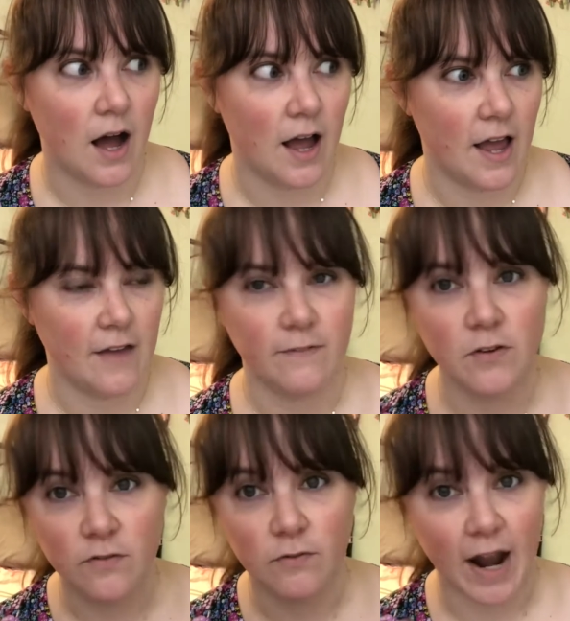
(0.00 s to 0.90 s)
If
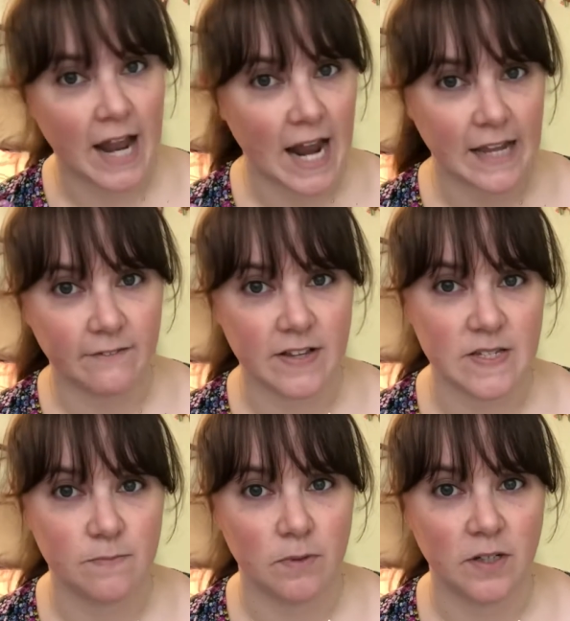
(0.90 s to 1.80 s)
you've read any of
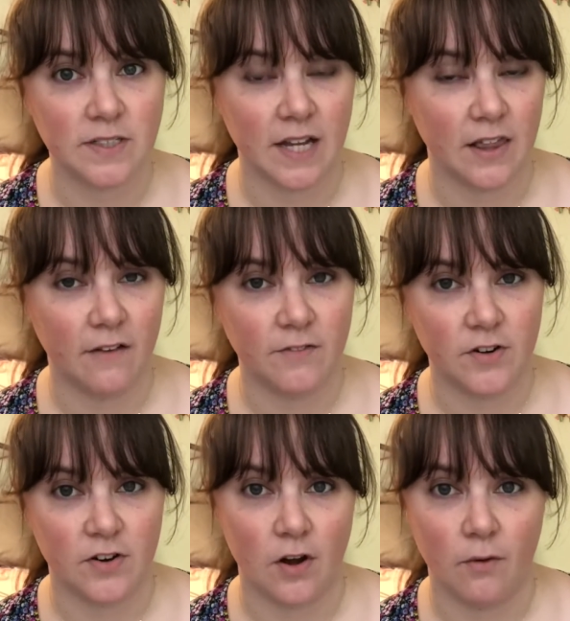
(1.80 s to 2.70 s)
these books, I'd love
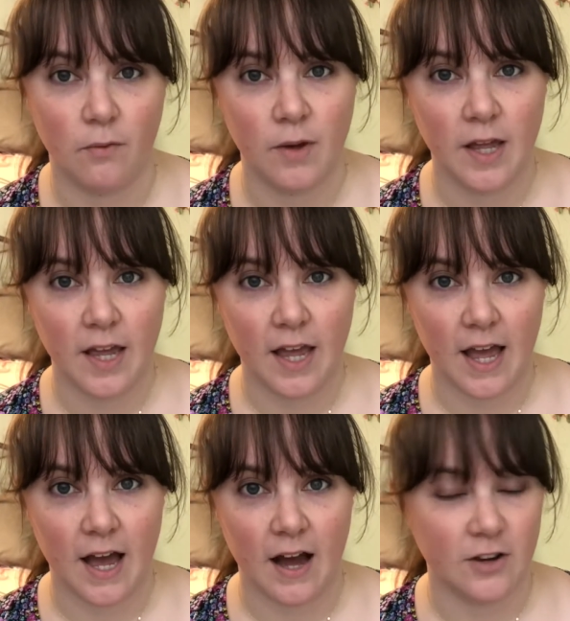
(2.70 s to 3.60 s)
to know
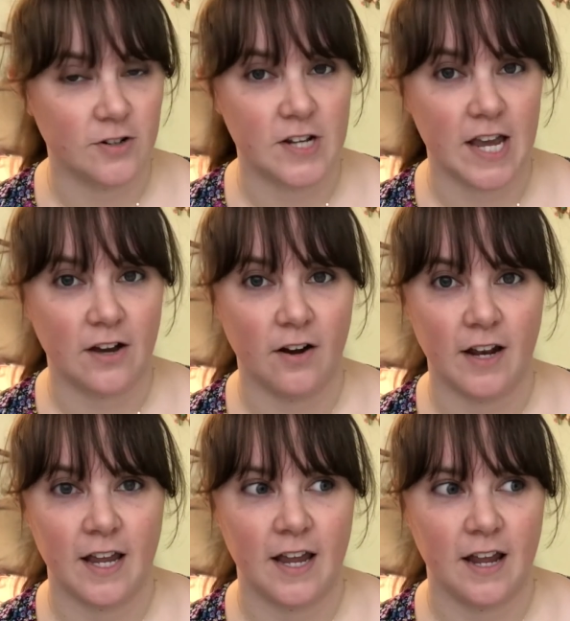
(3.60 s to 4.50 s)
your take on
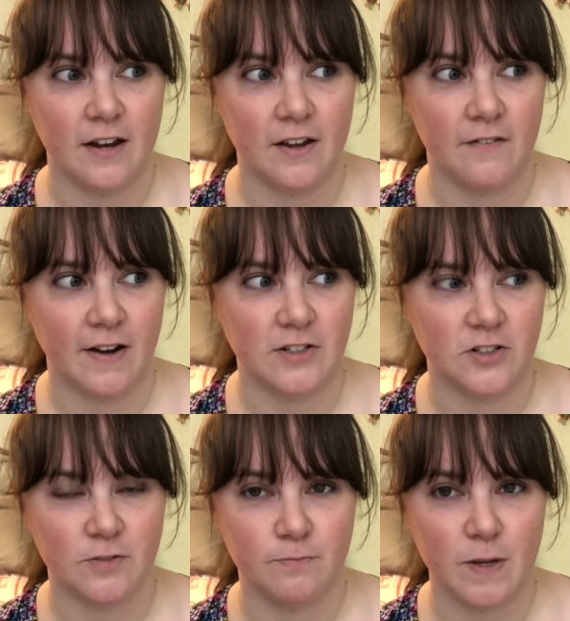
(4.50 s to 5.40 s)
it and if I
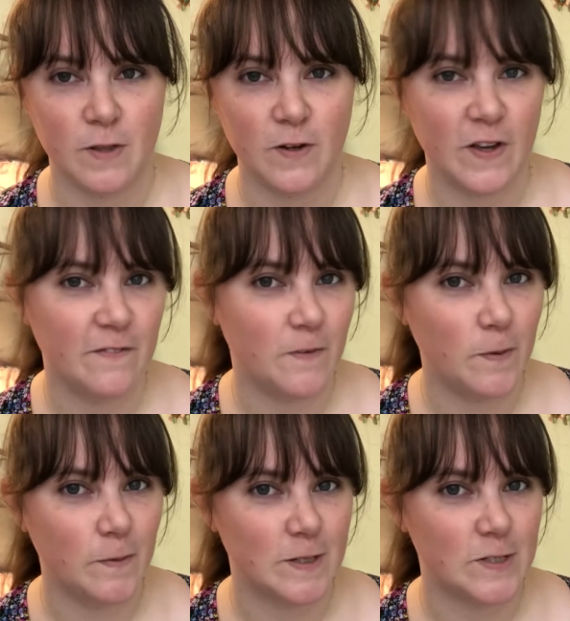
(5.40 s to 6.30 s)
should be looking
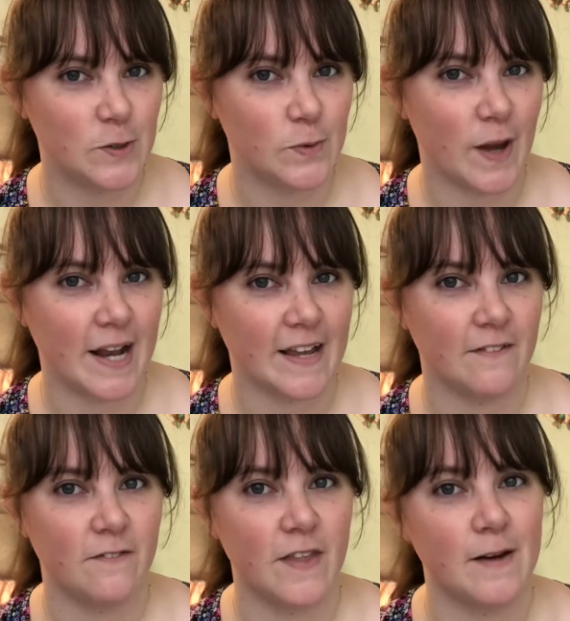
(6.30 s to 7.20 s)
forward to any
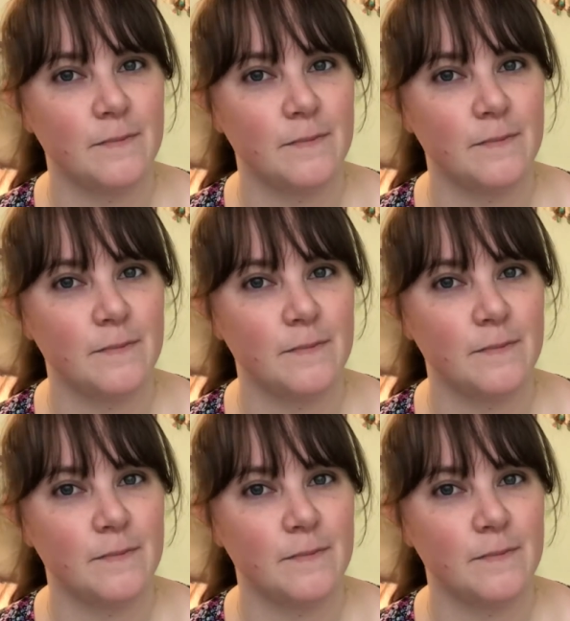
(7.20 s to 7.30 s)
of them.